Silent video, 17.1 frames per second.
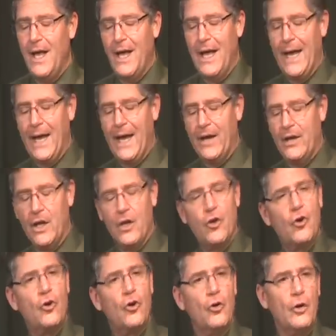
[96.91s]
and
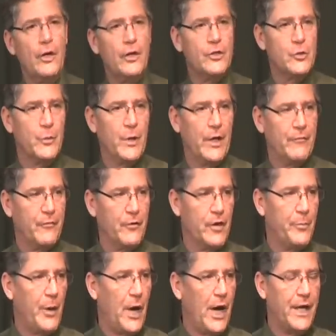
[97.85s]
encouragement for
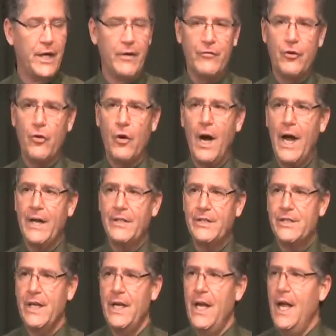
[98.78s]
the body of
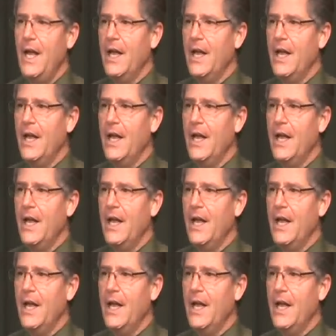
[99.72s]
Christ,